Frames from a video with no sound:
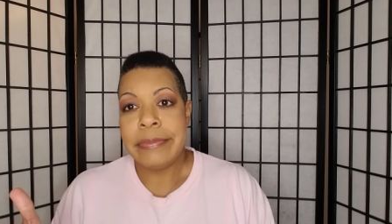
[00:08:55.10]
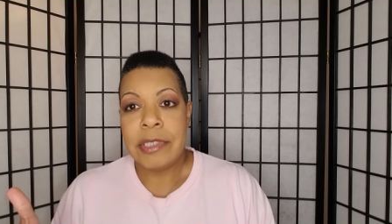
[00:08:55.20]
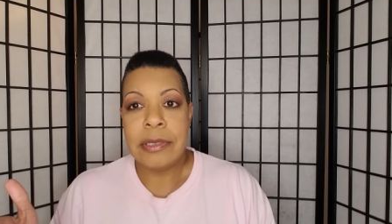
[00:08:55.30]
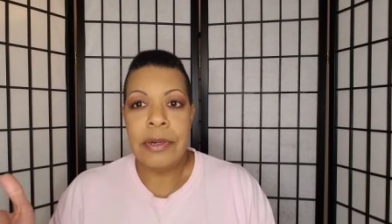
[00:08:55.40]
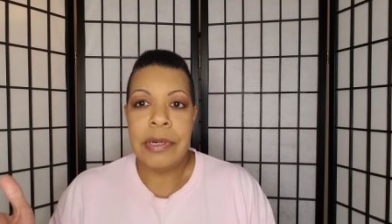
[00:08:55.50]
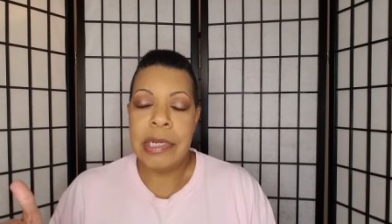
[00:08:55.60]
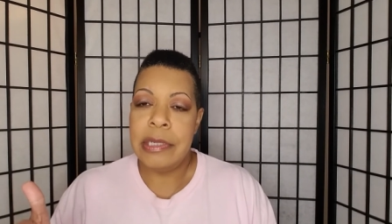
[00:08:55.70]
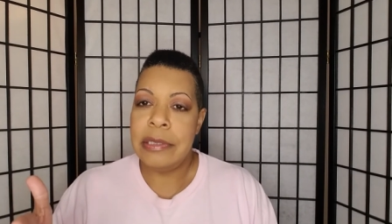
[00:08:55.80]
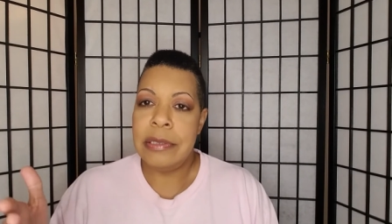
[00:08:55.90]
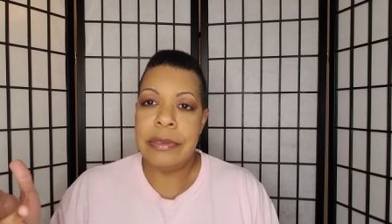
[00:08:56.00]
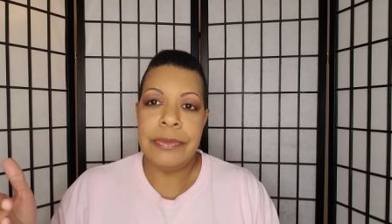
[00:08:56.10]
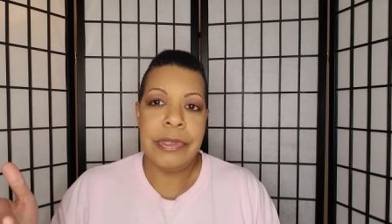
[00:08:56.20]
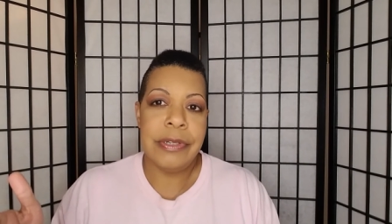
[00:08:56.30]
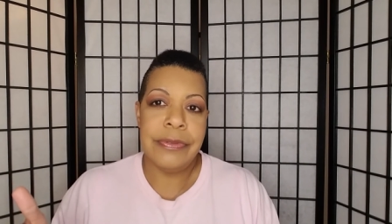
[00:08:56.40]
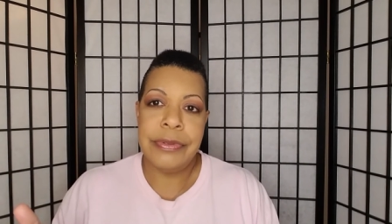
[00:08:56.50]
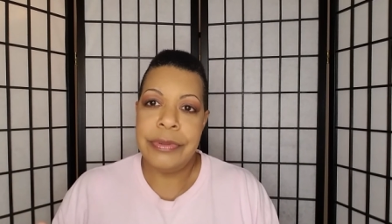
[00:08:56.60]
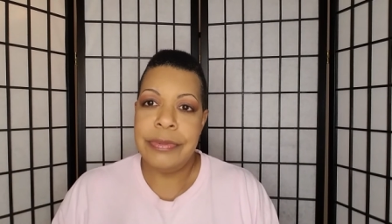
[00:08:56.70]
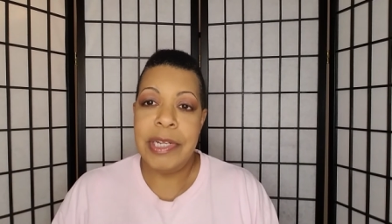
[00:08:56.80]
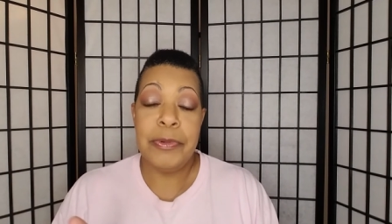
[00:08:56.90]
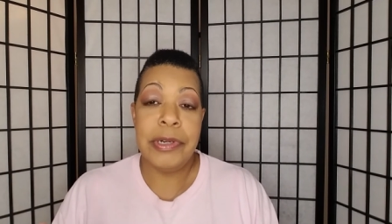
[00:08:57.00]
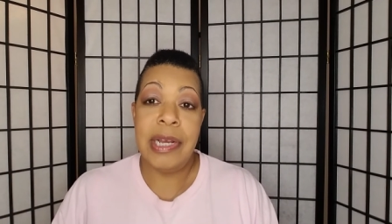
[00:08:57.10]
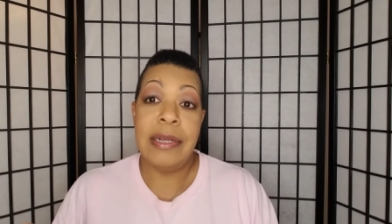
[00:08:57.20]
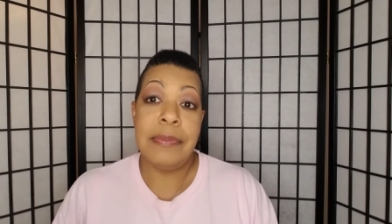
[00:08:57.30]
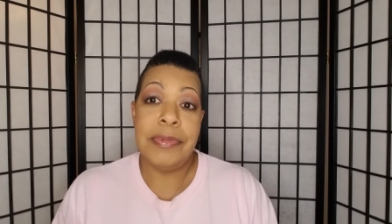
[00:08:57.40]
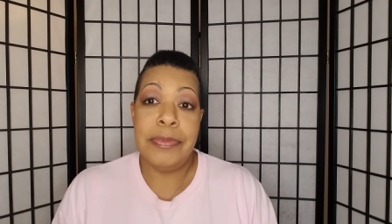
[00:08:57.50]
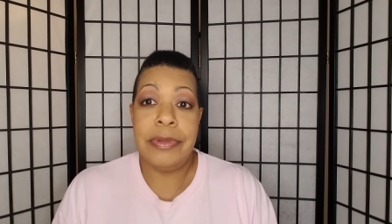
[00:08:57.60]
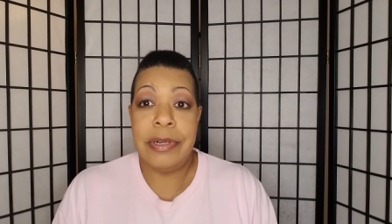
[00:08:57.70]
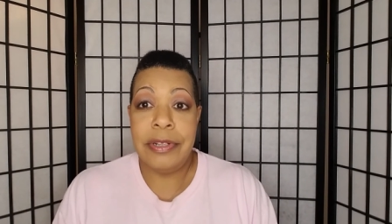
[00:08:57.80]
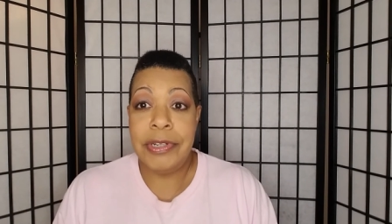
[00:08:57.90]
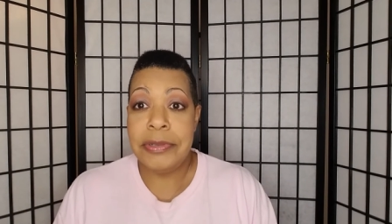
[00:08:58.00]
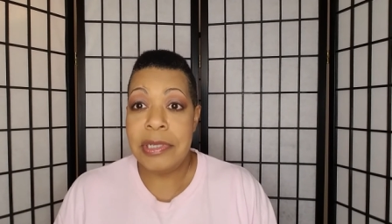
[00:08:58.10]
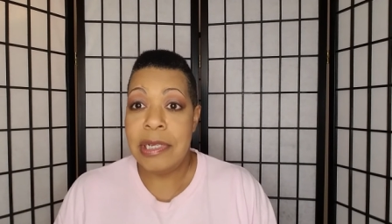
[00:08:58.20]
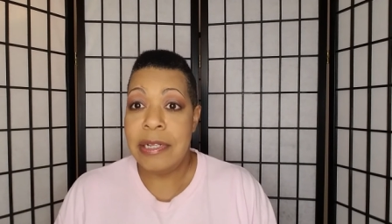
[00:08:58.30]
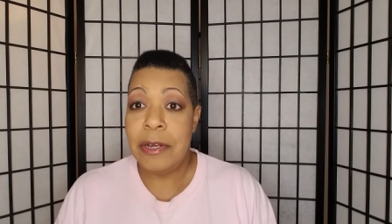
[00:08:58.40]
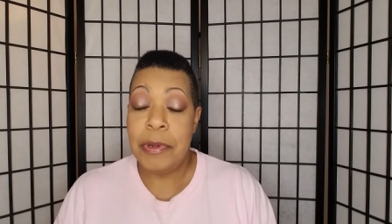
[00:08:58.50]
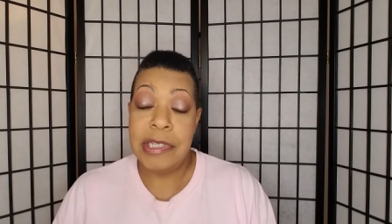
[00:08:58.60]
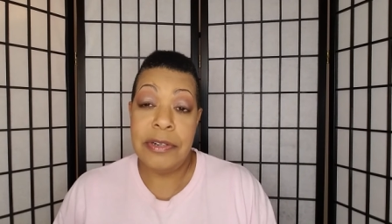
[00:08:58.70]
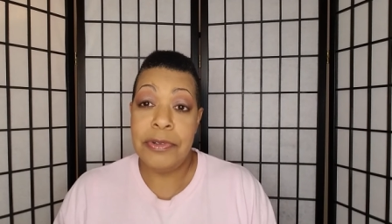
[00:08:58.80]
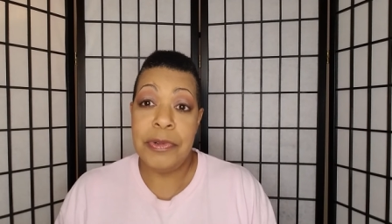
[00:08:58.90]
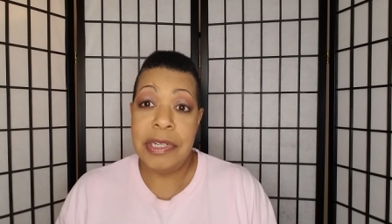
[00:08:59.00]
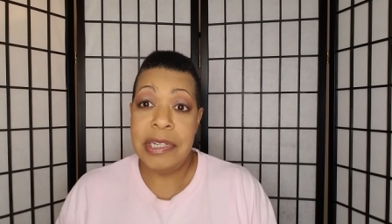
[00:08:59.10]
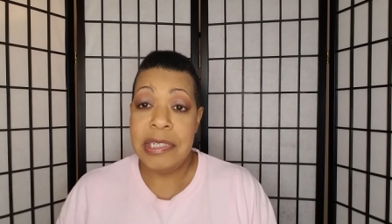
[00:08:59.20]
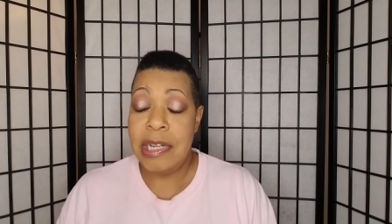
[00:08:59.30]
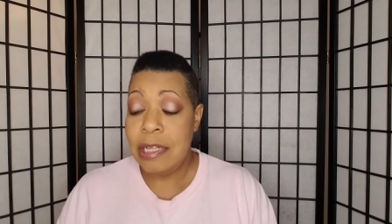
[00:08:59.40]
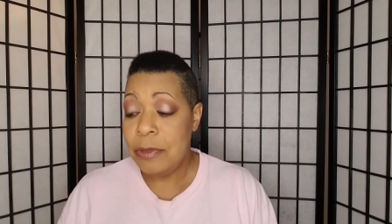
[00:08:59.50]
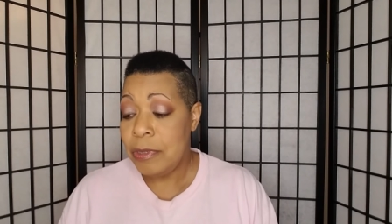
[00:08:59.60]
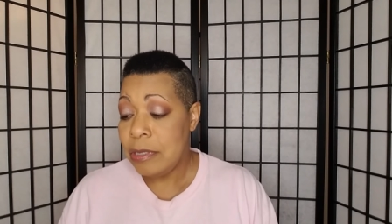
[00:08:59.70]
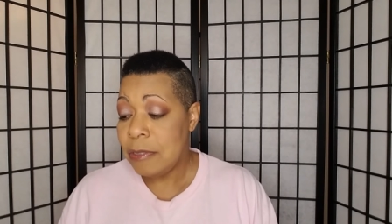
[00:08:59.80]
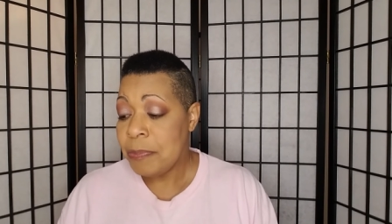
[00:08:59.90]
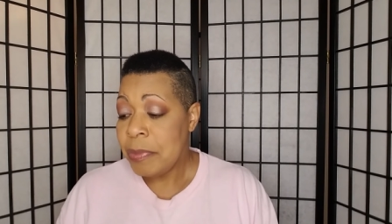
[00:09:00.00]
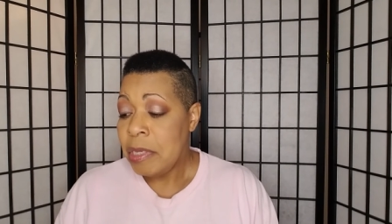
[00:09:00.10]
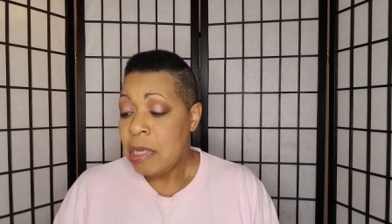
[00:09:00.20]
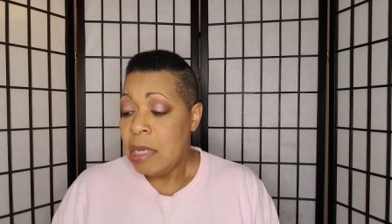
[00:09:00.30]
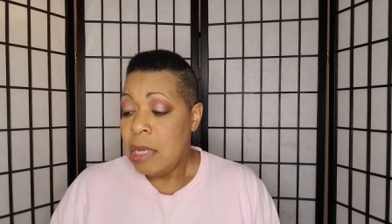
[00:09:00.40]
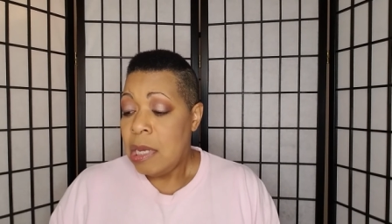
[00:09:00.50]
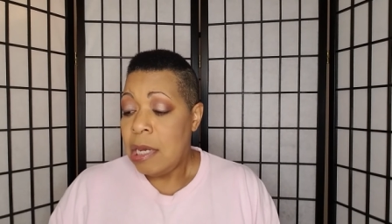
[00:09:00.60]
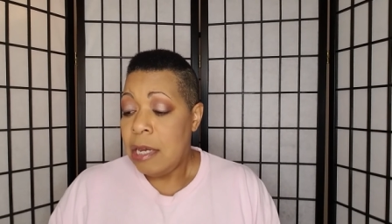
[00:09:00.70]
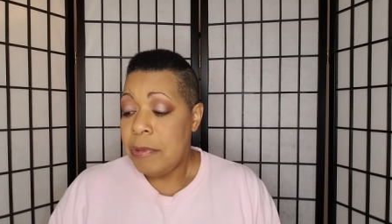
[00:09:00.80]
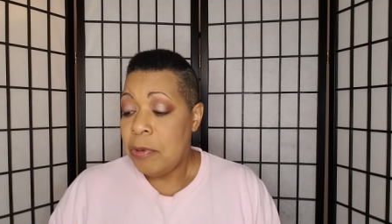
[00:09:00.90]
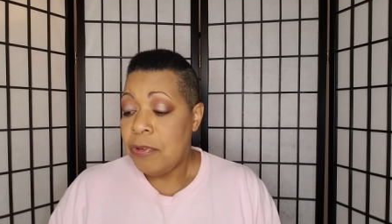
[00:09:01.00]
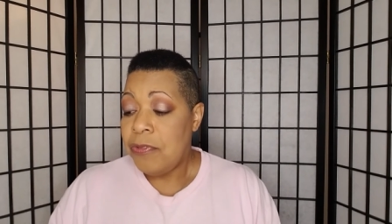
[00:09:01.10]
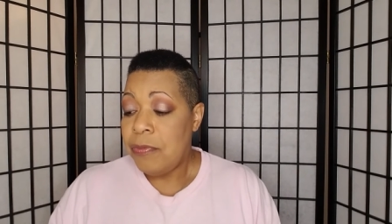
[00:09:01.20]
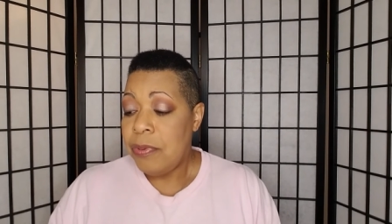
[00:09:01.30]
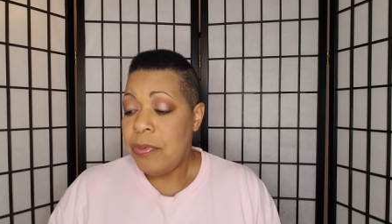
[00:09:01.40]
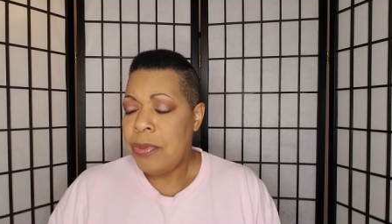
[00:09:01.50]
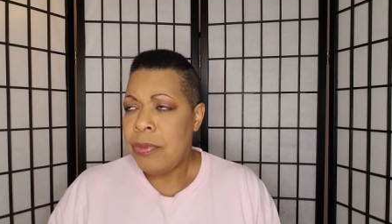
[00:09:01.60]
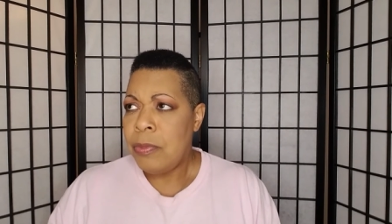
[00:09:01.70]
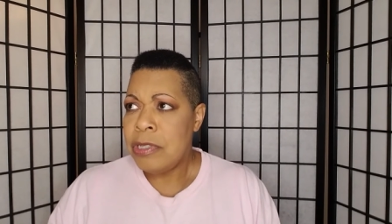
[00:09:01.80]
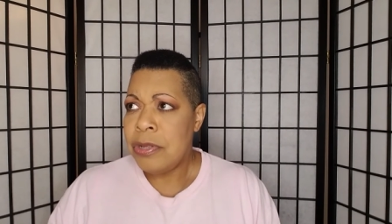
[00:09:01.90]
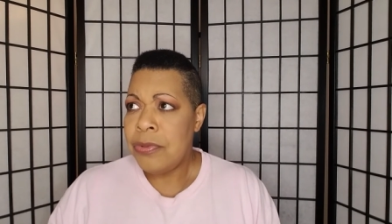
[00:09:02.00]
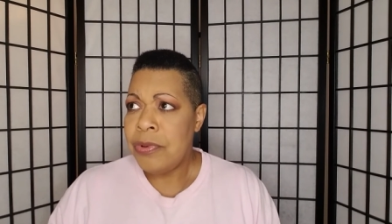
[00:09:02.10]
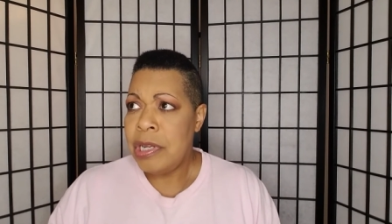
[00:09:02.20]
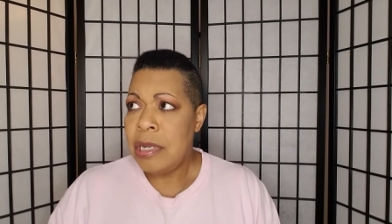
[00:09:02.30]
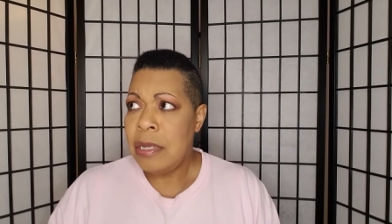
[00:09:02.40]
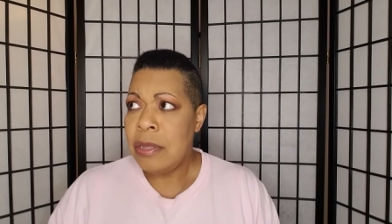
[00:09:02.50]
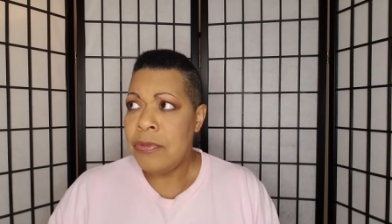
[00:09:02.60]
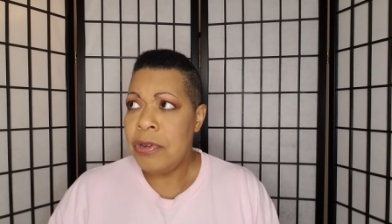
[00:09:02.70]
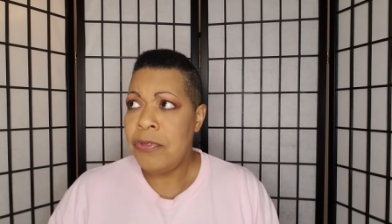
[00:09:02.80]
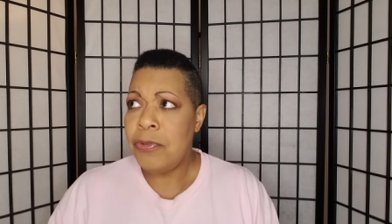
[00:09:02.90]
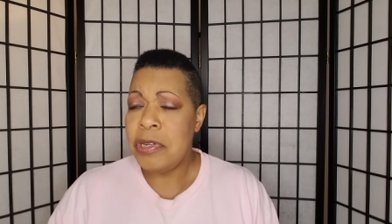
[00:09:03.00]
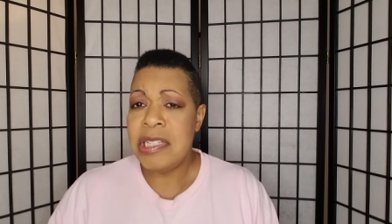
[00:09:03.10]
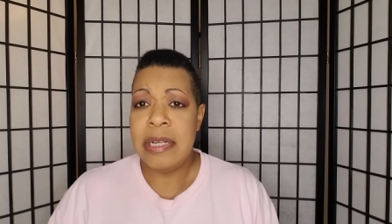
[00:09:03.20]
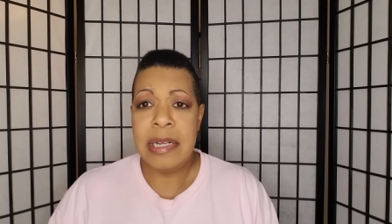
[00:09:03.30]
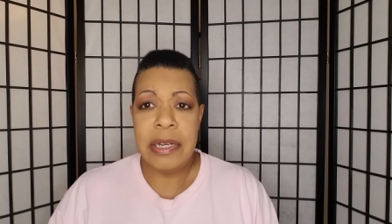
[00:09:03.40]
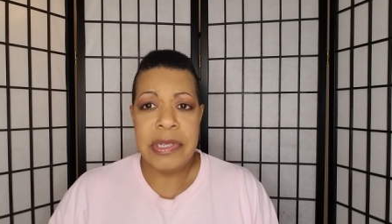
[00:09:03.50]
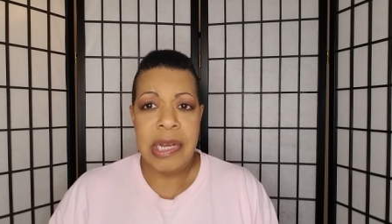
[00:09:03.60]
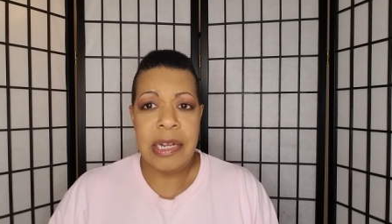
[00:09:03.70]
Caucasian, whatever. They were non-people of color, I'll just say it that way, because I don't know what their nationality was. Um, there were, was it three? Three or four standing outside